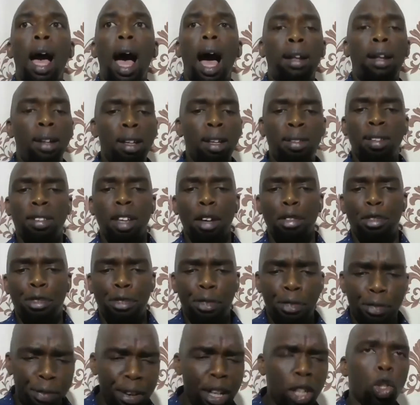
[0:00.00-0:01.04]
And this is a
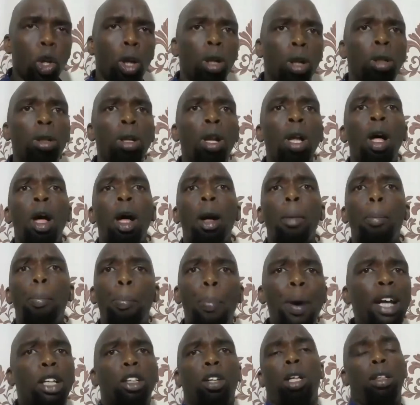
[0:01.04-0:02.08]
fatal
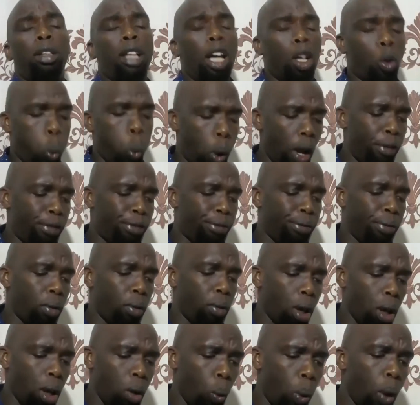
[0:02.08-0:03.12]
battle that we
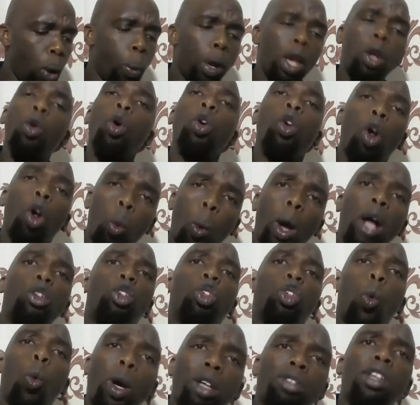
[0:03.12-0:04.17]
do not
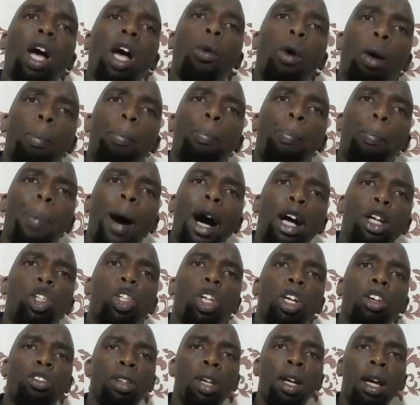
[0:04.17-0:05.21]
want to waste our
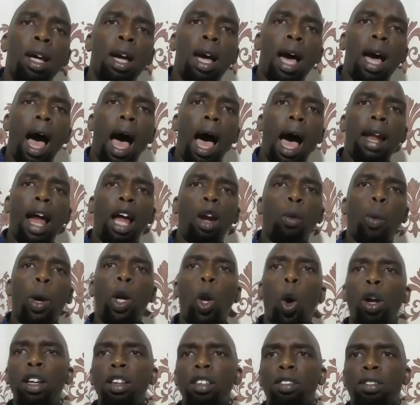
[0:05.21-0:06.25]
punches. And
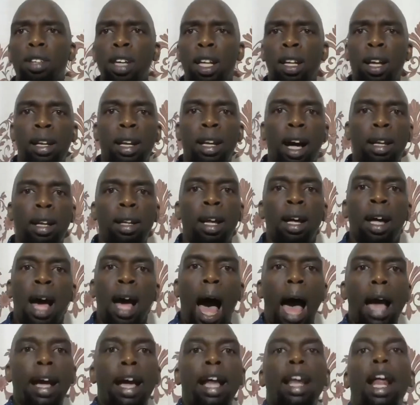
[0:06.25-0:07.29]
when all is said and done,
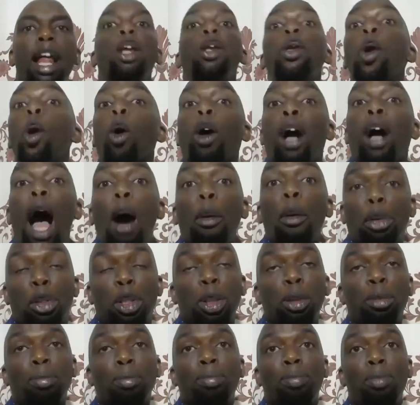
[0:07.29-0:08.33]
I get a
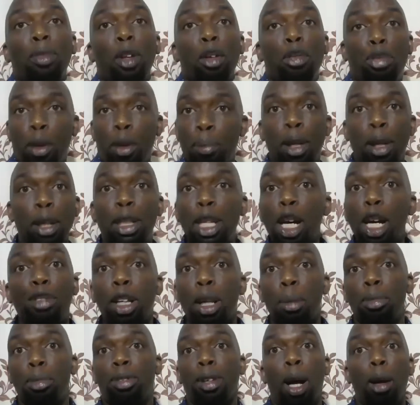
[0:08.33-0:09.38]
knockout from the
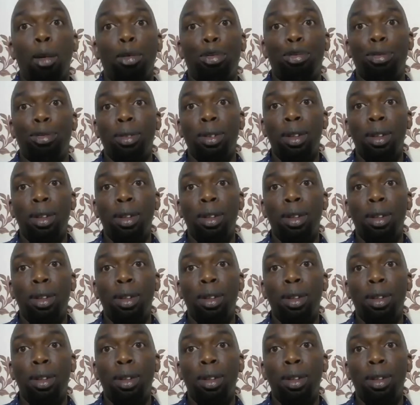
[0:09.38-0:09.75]
devil himself.